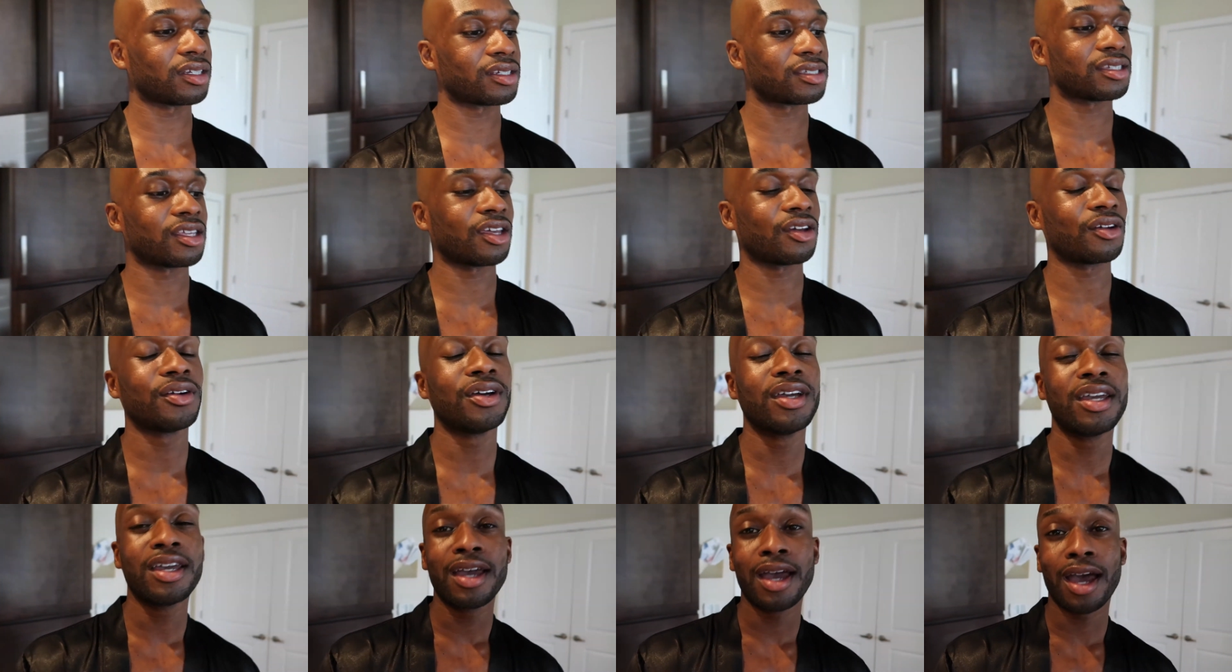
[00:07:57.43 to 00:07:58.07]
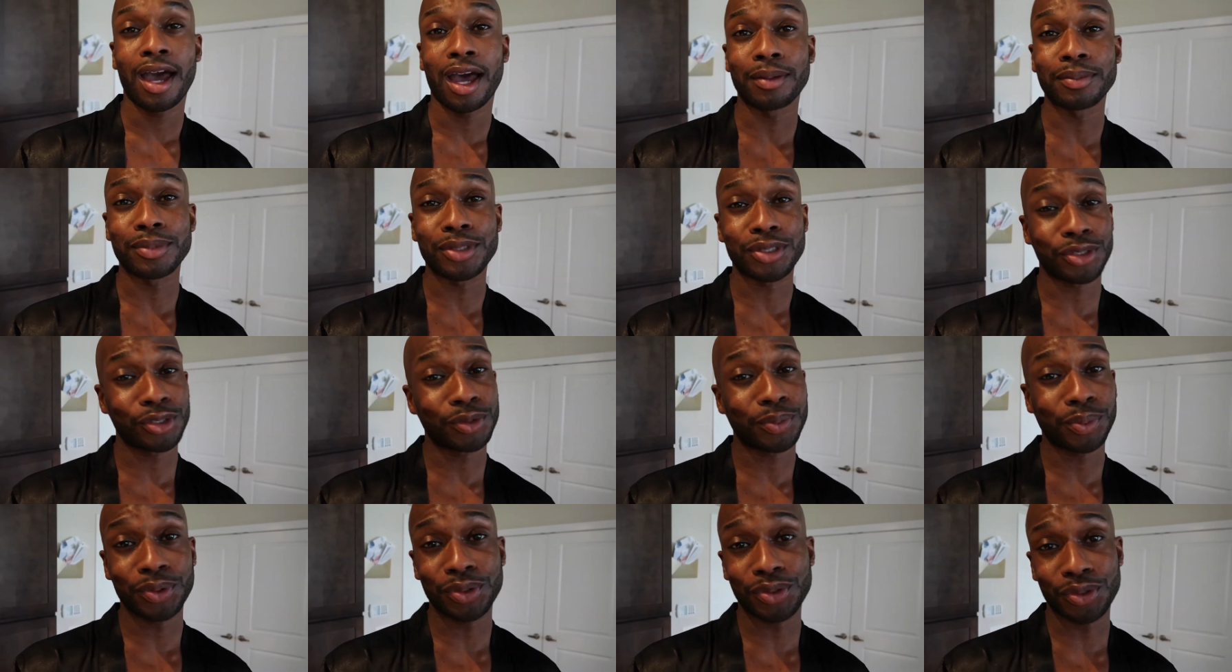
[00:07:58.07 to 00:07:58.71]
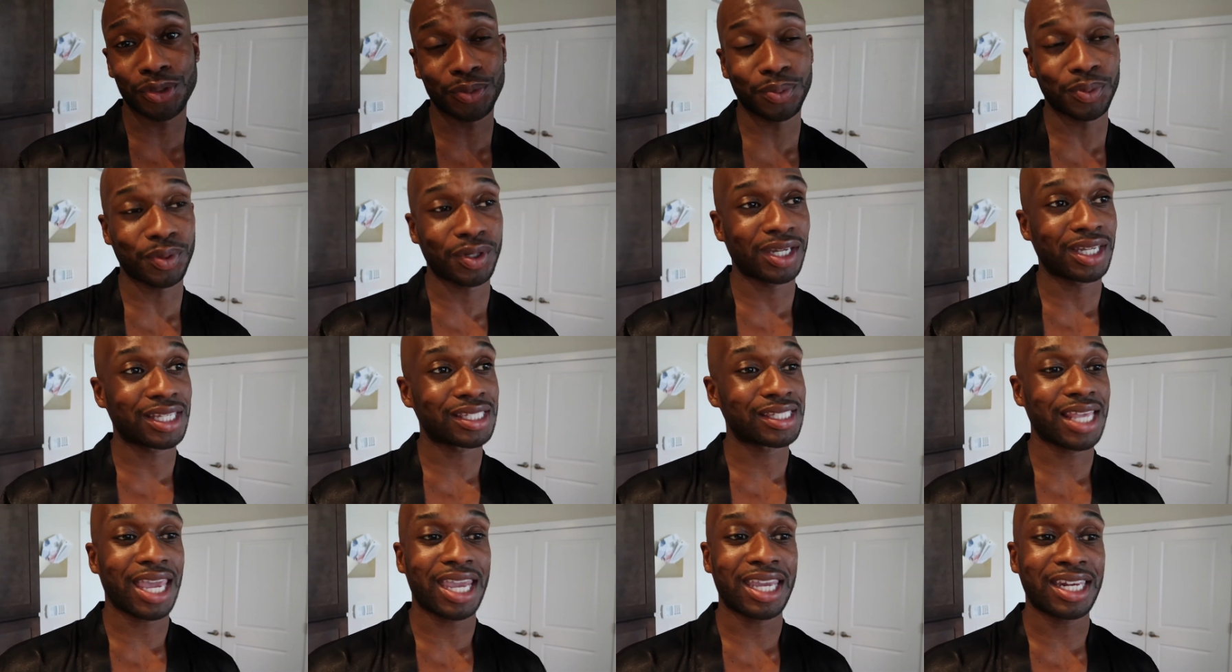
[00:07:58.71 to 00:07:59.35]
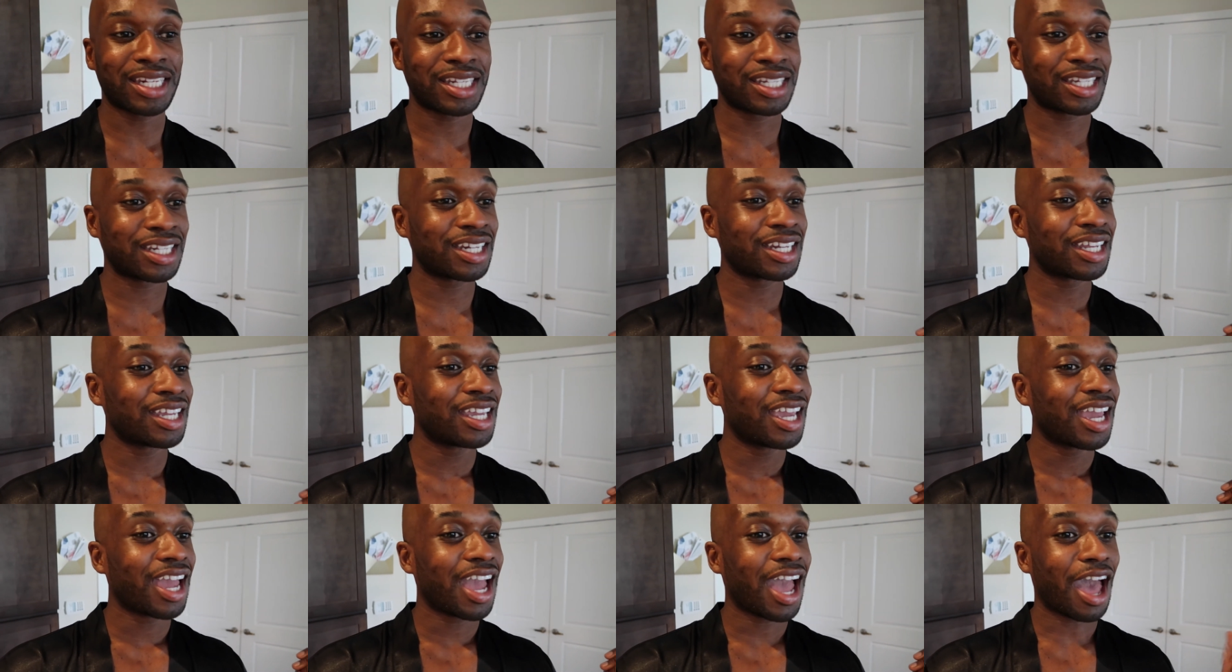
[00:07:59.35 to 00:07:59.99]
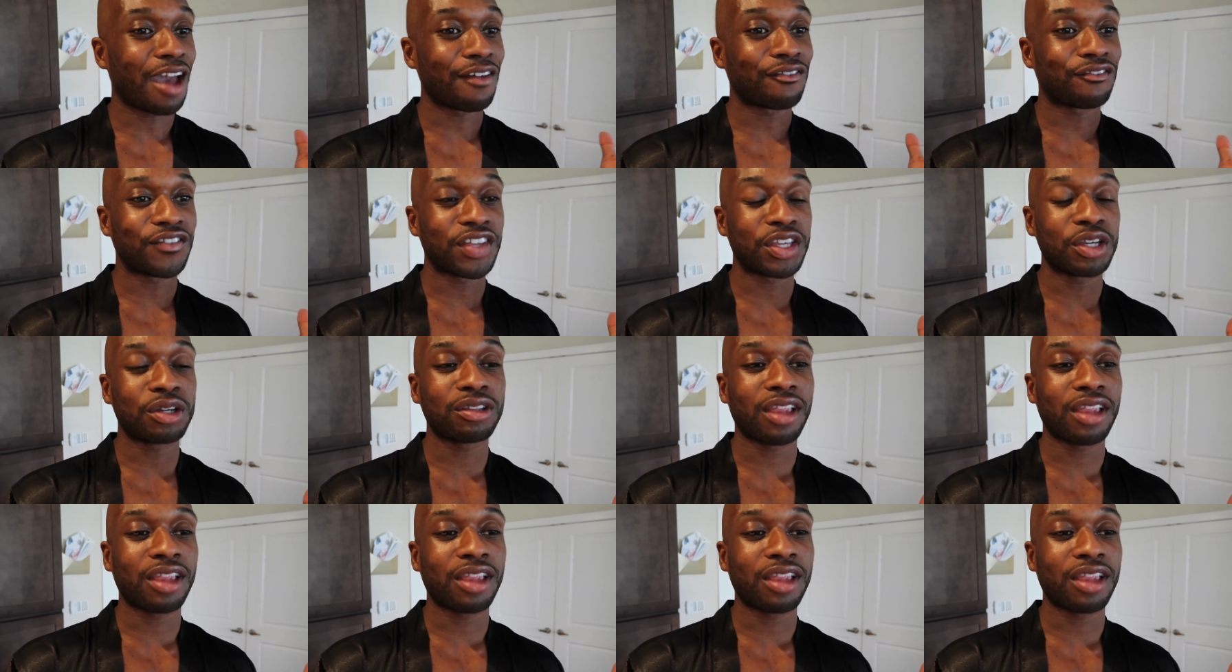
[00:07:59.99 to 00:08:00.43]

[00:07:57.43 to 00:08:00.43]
So I'm super, super excited. I feel